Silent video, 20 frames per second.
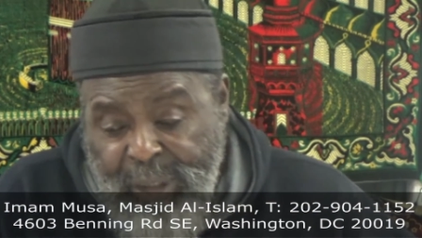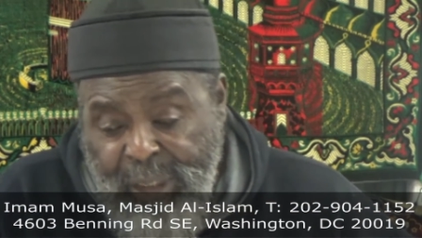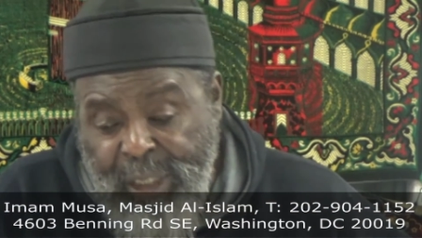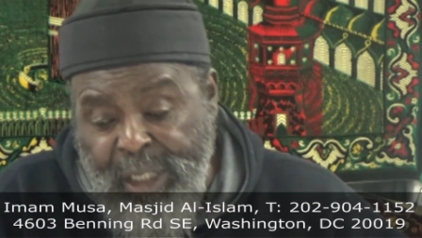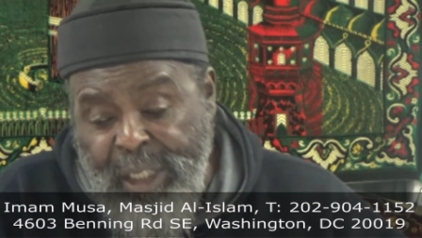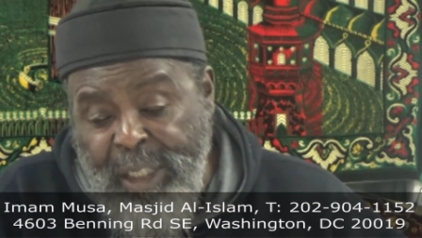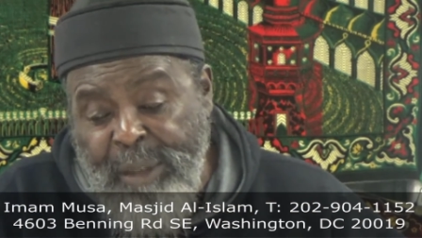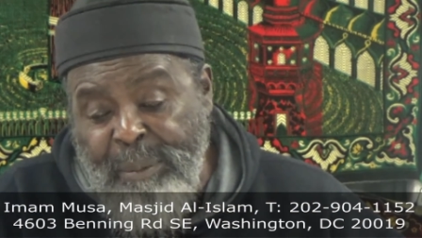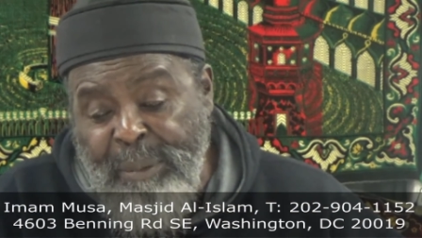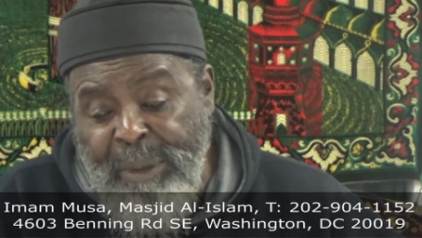
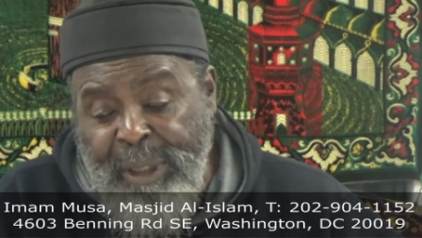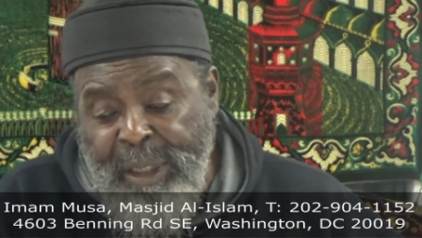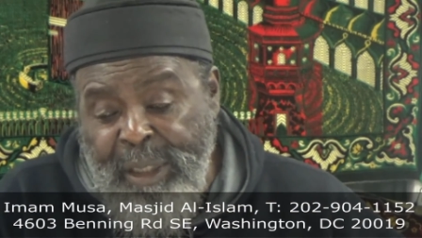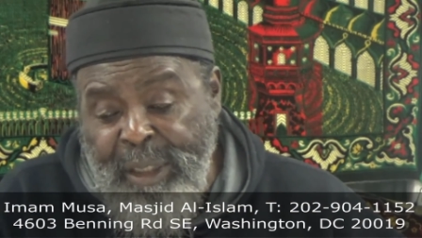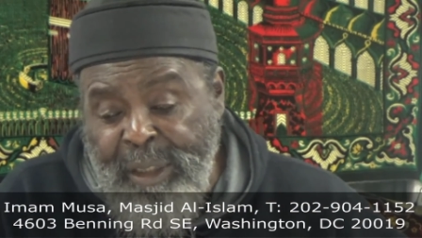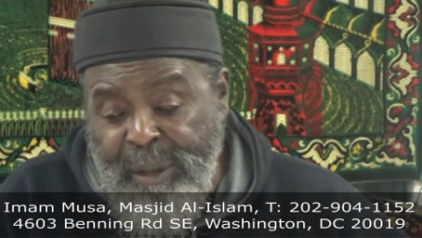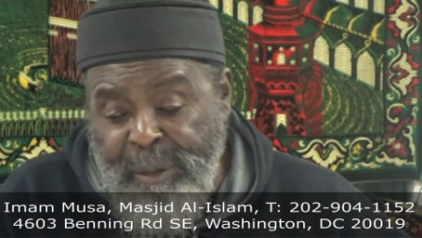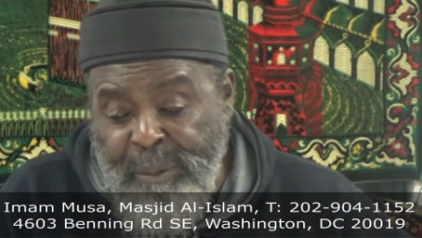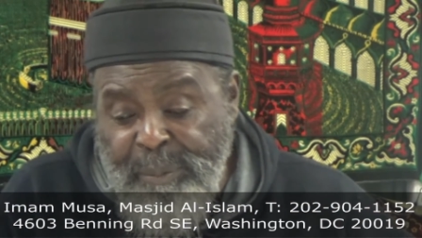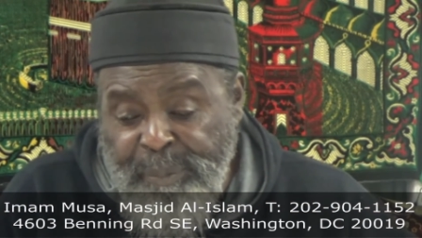Hey,
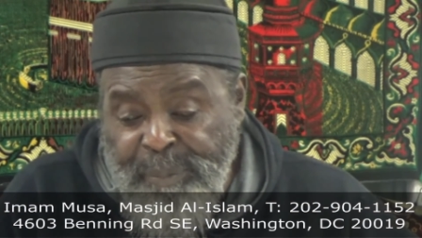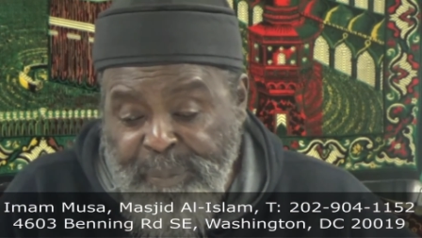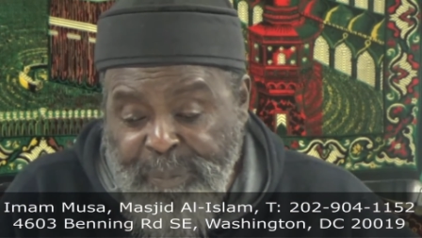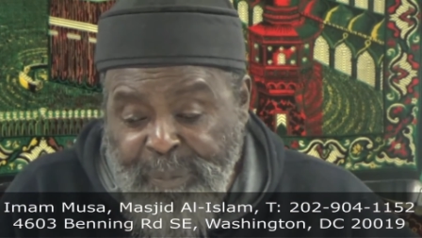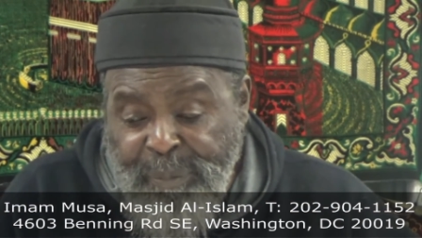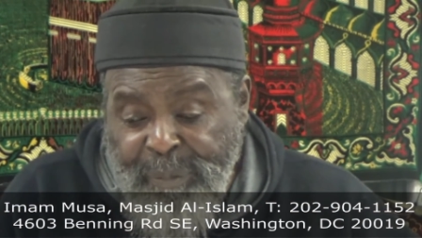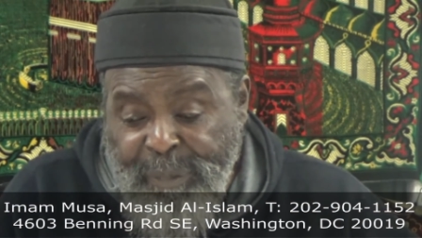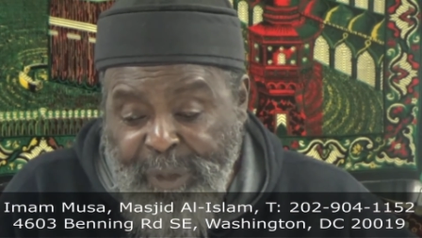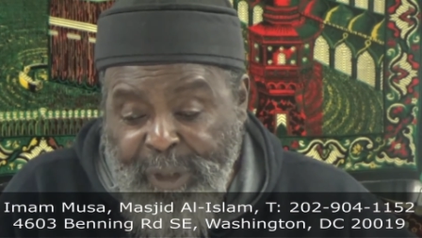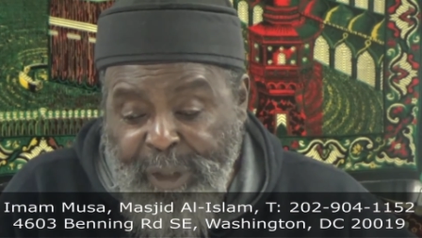man,
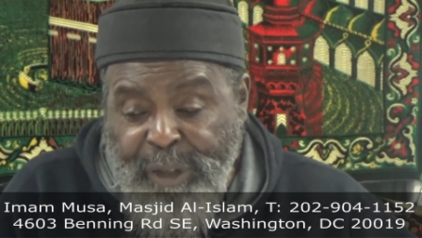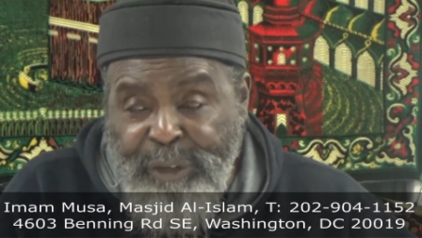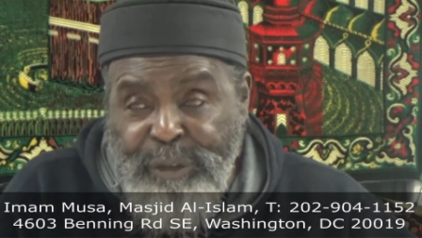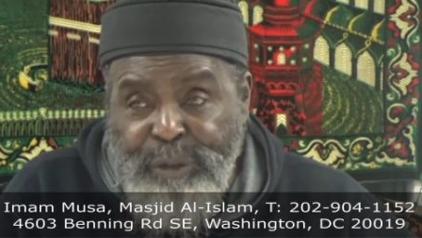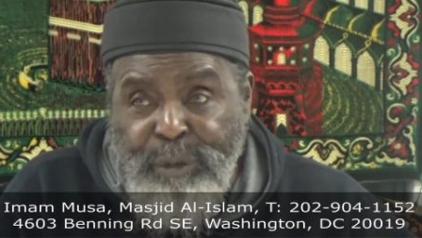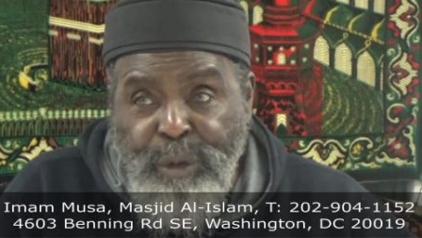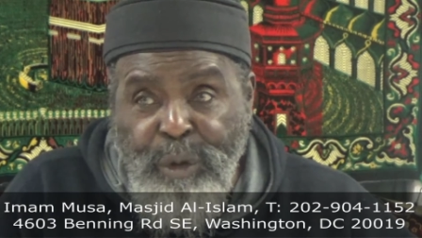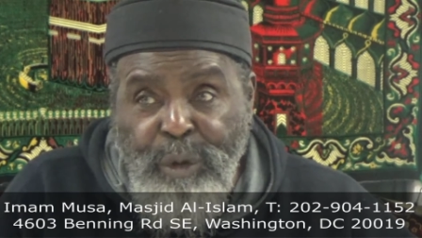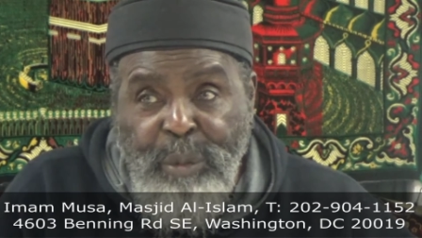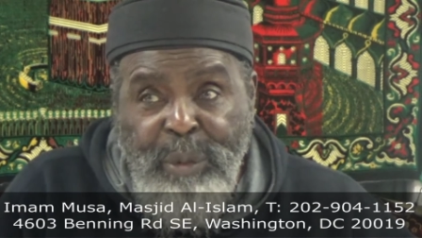it's
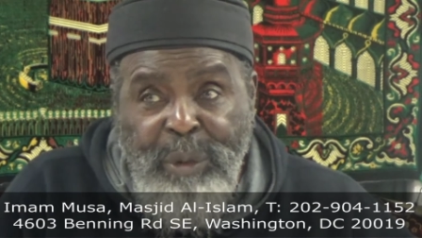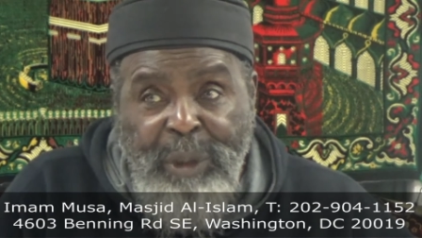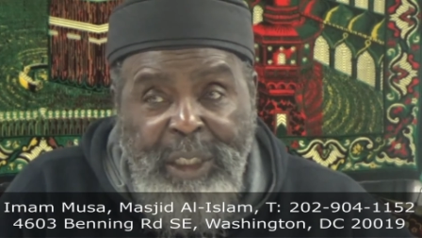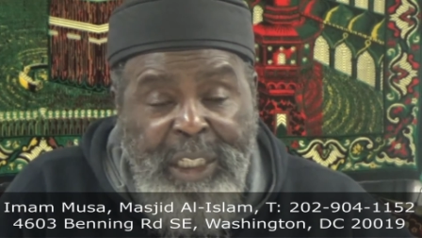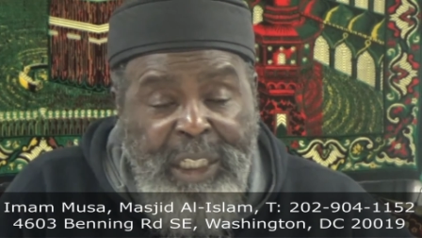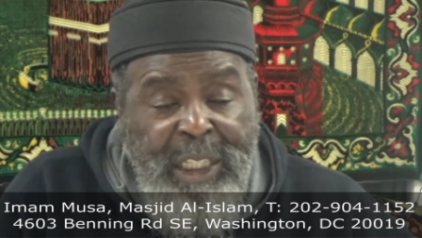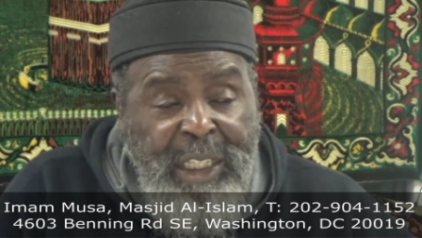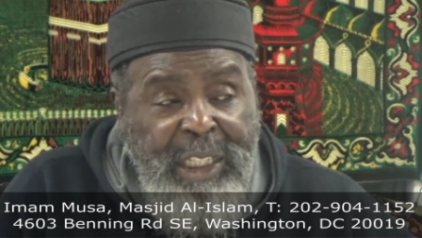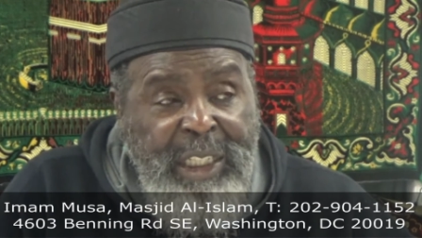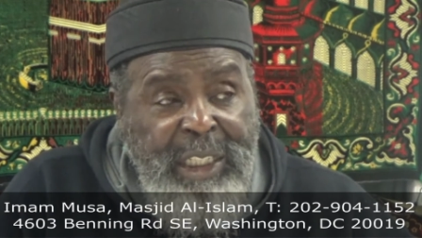global
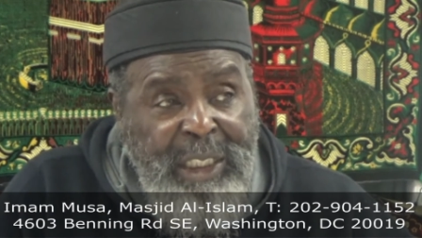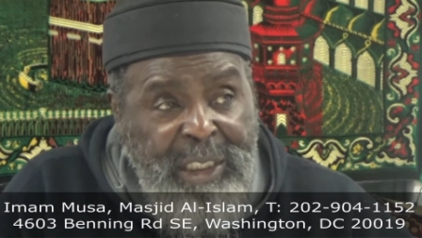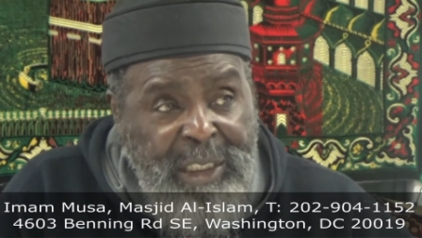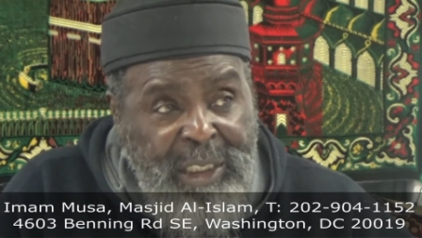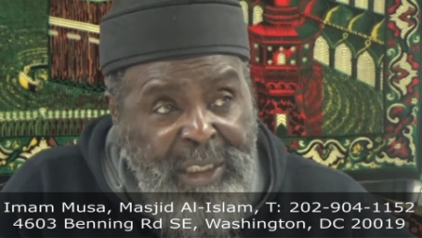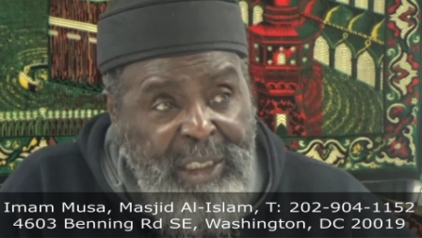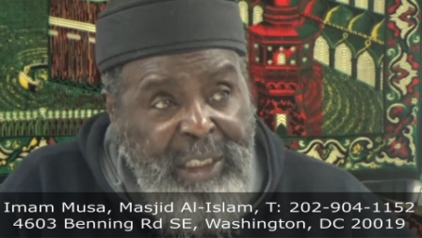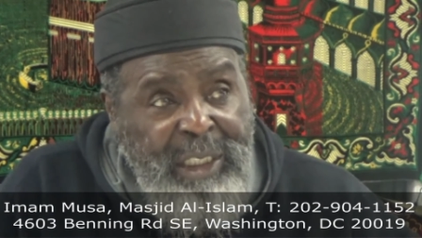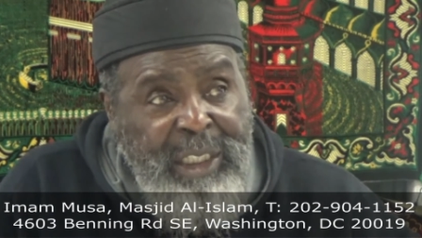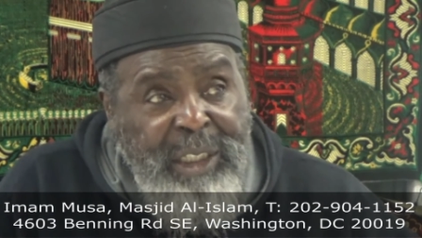
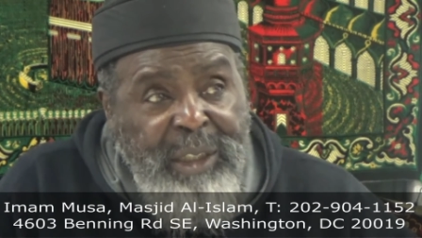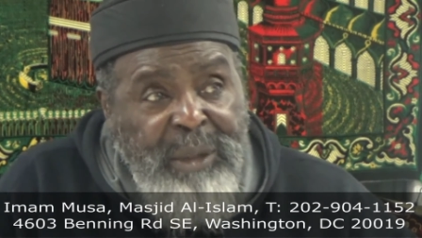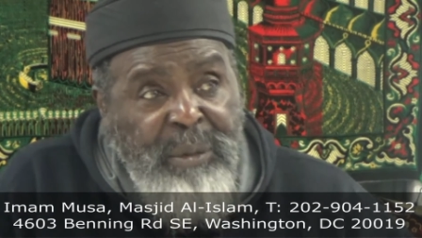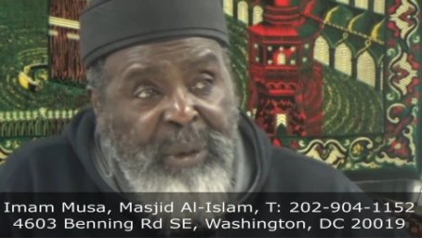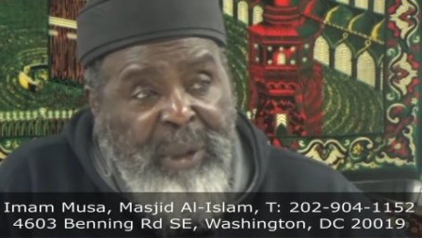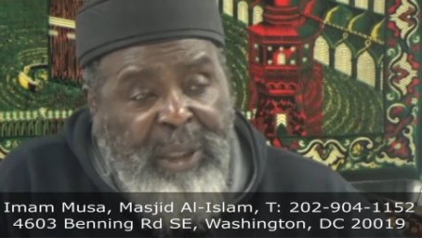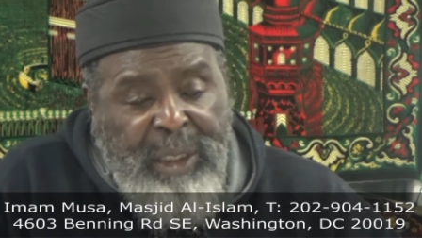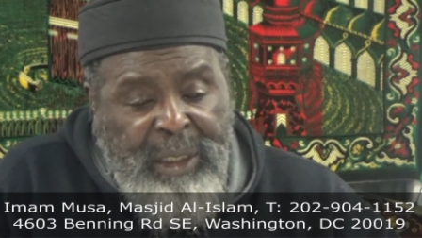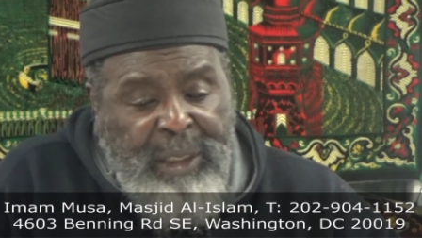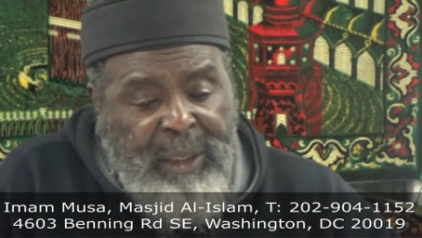heating
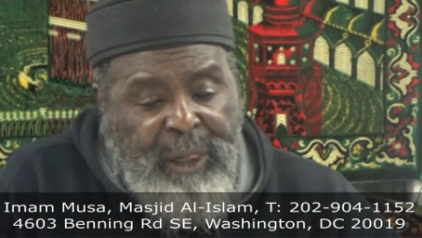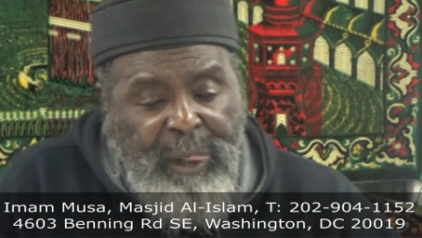anyway.